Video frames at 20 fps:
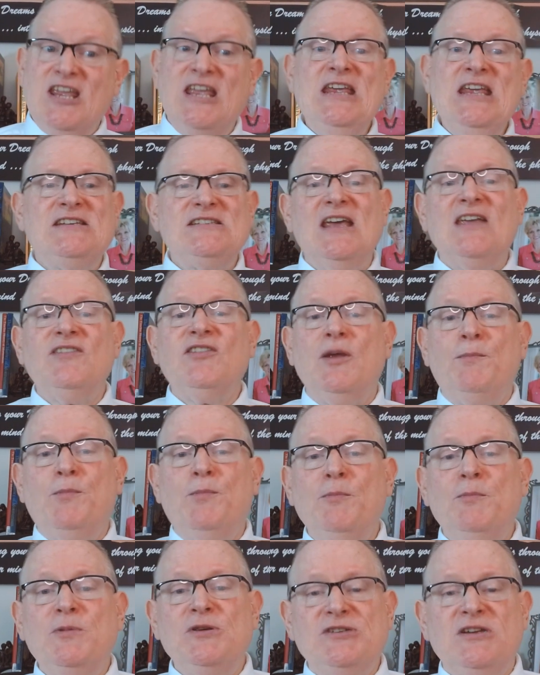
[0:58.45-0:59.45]
He said the
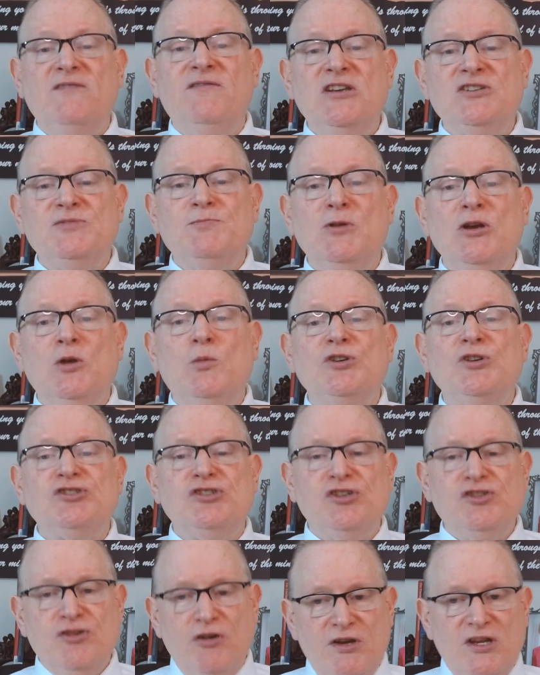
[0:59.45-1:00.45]
purpose of his book was
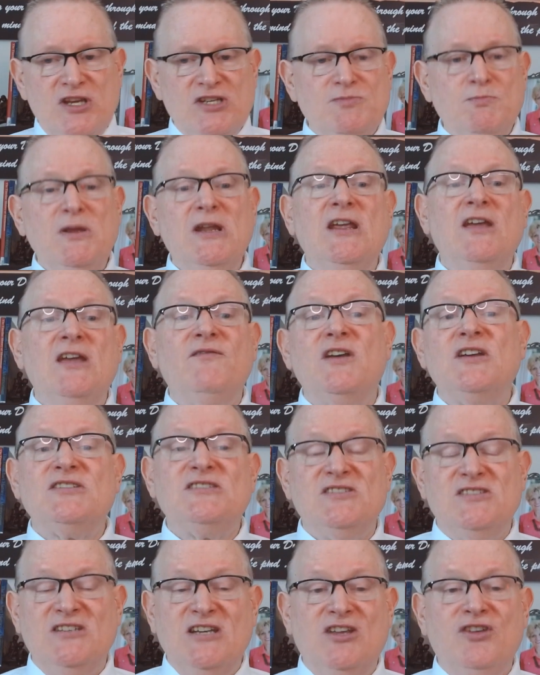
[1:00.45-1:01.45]
to turn as many of us
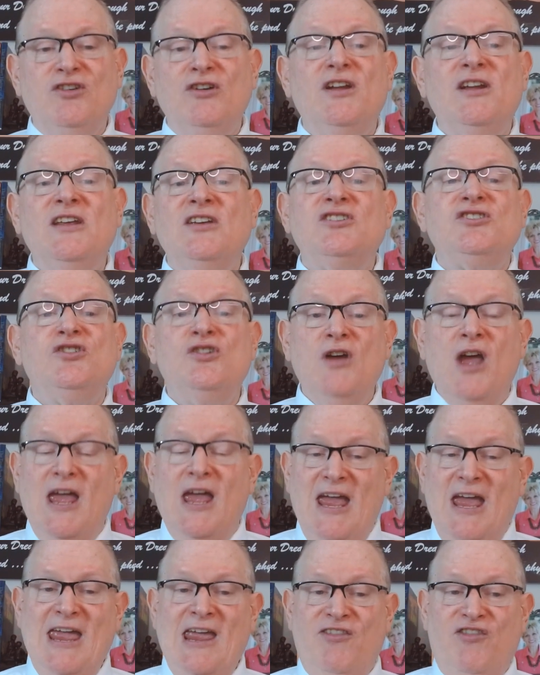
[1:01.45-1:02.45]
as he could into
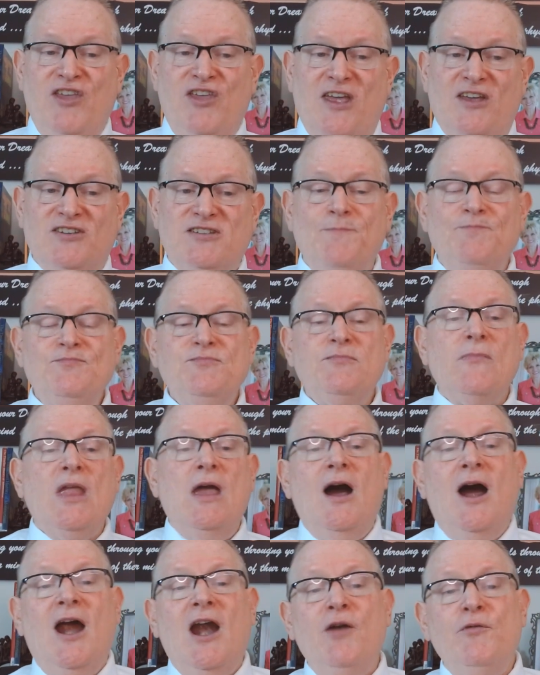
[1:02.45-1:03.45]
atheists.
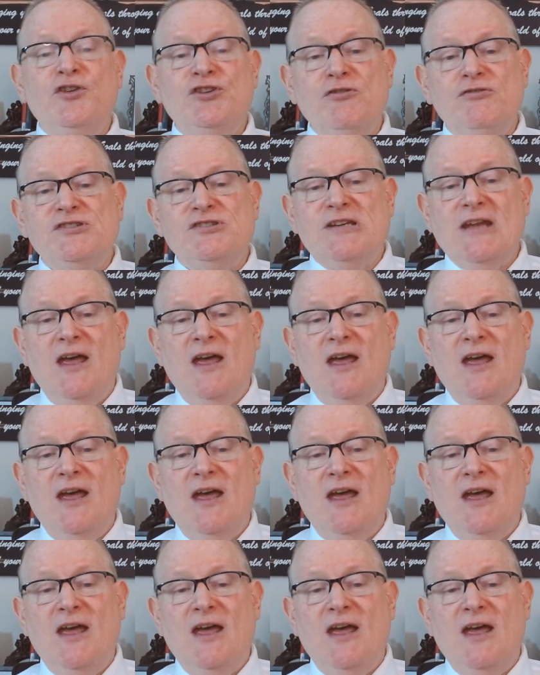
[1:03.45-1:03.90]
I researched